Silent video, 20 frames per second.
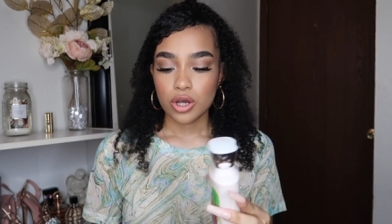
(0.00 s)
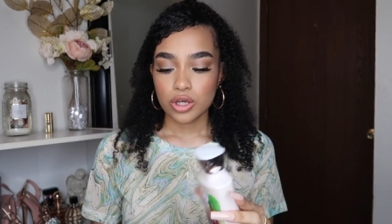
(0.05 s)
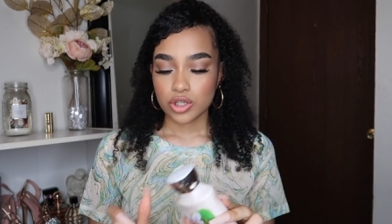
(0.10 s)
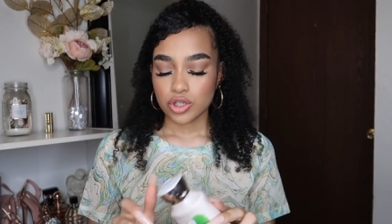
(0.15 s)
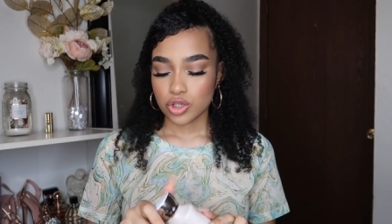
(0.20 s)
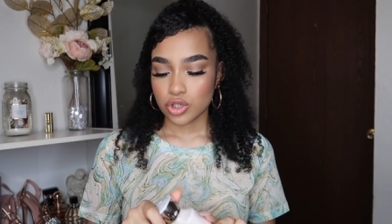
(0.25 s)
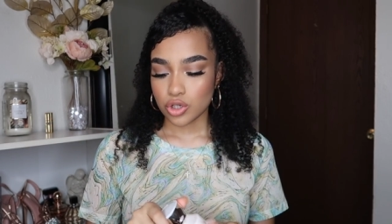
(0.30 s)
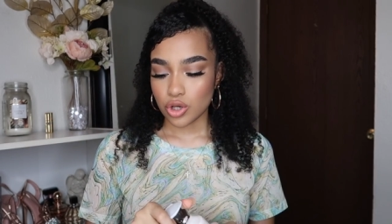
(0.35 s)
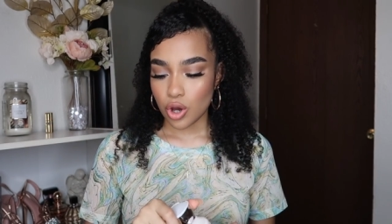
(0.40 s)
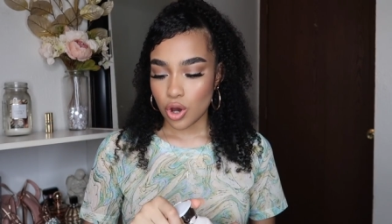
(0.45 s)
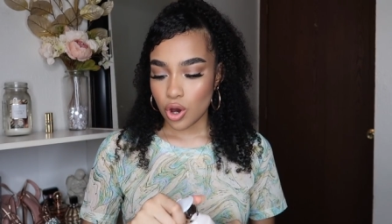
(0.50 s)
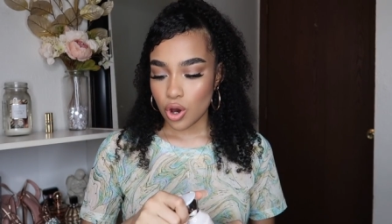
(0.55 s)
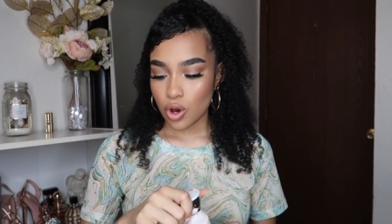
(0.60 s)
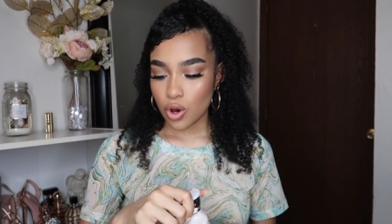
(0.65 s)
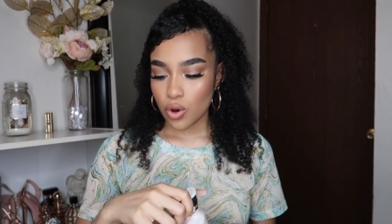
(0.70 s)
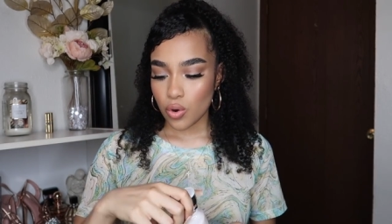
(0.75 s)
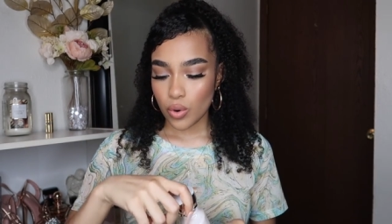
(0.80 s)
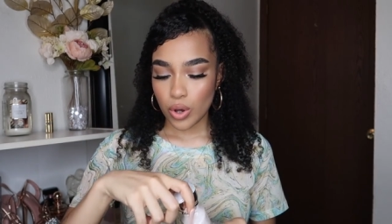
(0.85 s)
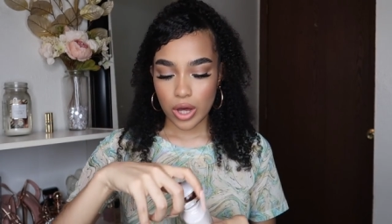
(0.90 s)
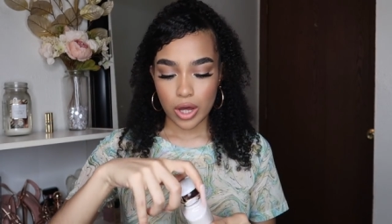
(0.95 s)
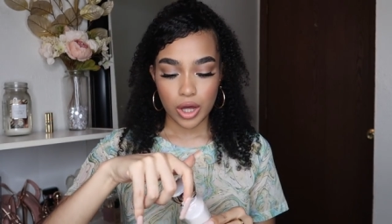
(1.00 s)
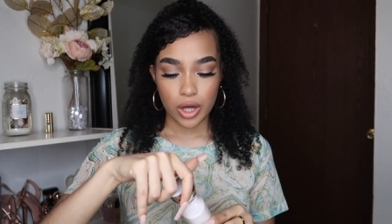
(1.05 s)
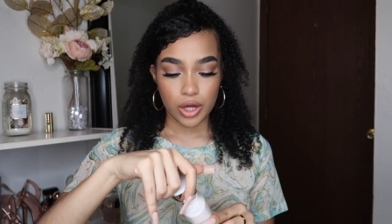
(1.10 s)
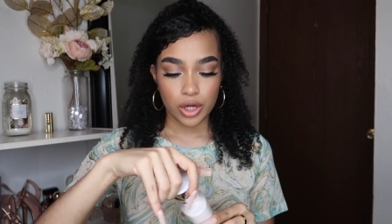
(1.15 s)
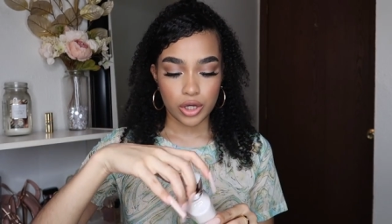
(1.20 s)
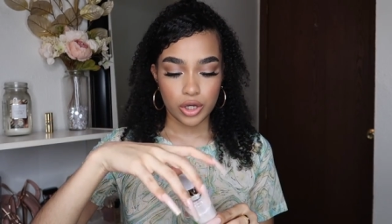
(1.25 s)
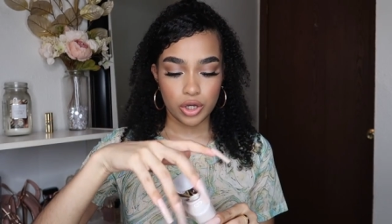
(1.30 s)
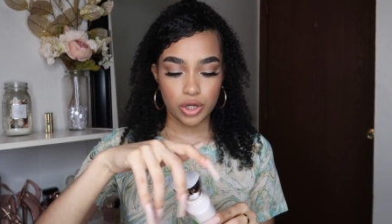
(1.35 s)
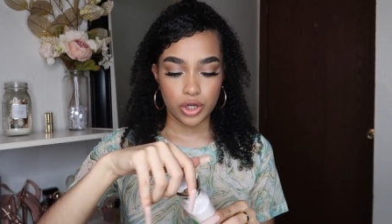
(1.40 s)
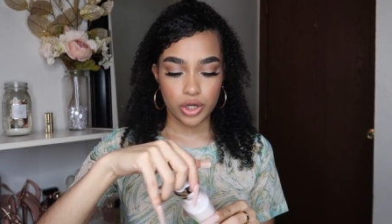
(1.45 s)
so
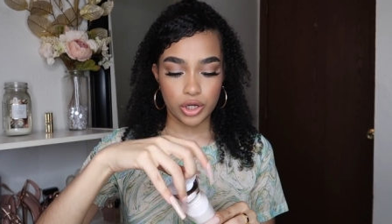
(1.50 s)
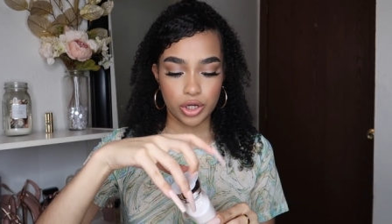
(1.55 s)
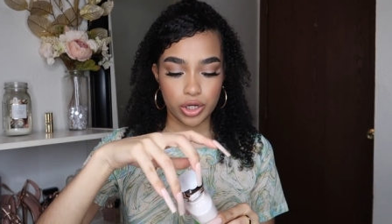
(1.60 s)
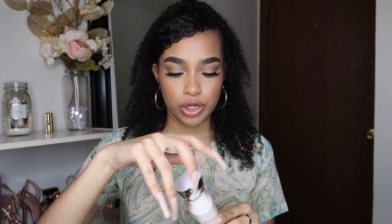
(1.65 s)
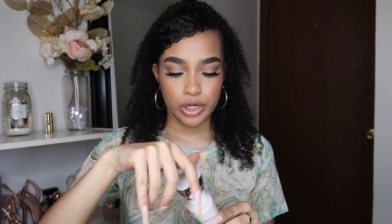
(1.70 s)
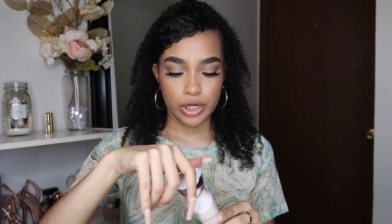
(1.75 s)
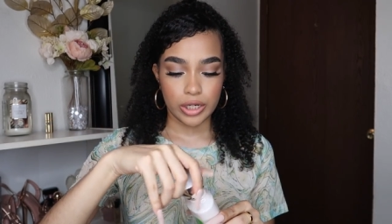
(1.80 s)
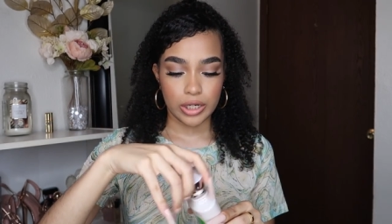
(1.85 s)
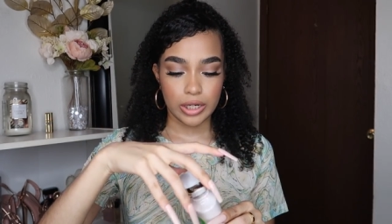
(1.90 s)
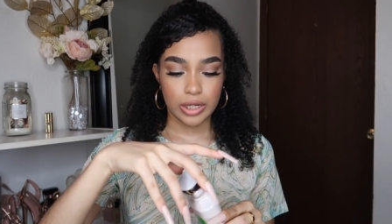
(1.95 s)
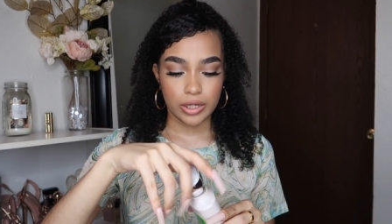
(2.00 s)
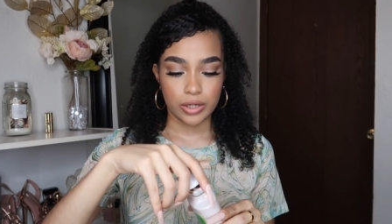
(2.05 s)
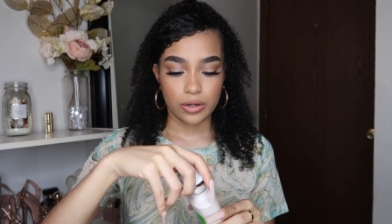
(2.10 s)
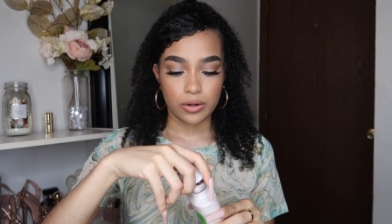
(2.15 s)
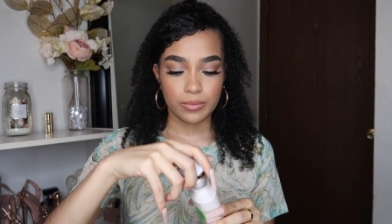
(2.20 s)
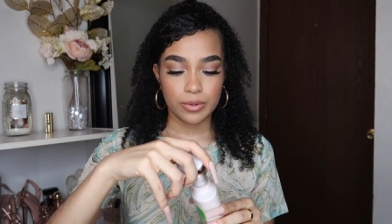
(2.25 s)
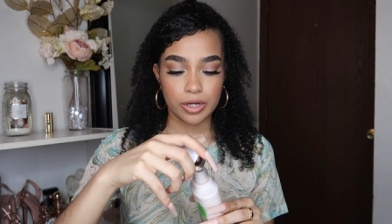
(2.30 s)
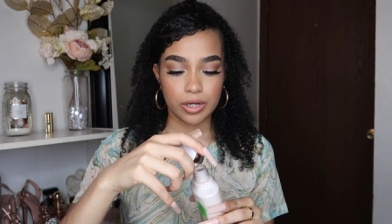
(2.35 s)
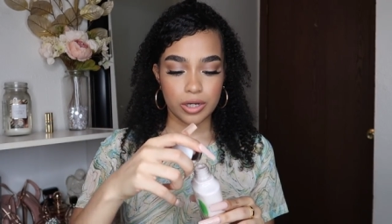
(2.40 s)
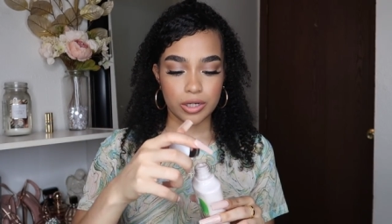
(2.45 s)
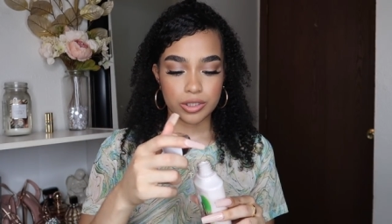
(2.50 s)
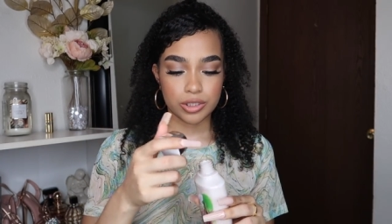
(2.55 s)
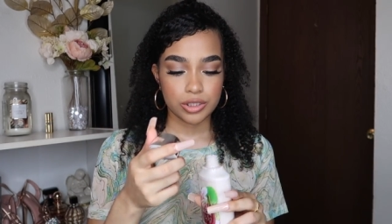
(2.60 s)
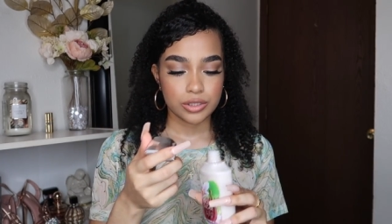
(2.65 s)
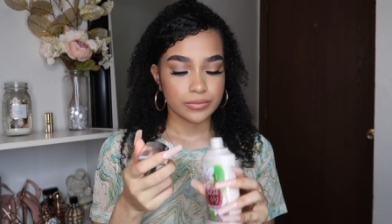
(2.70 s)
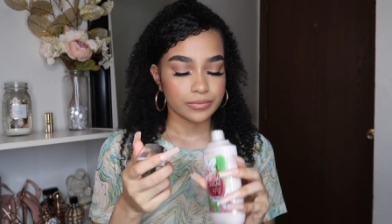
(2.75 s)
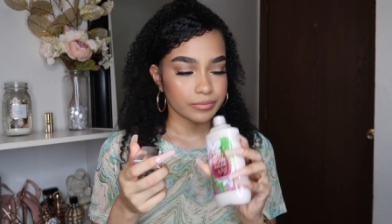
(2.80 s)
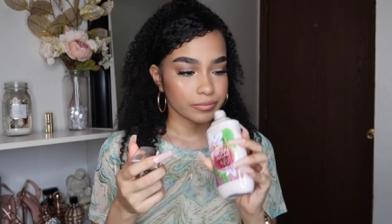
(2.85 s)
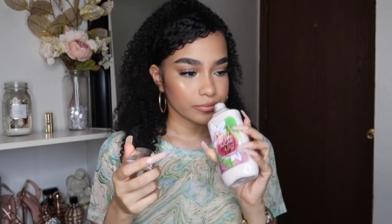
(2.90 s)
good like oh my gosh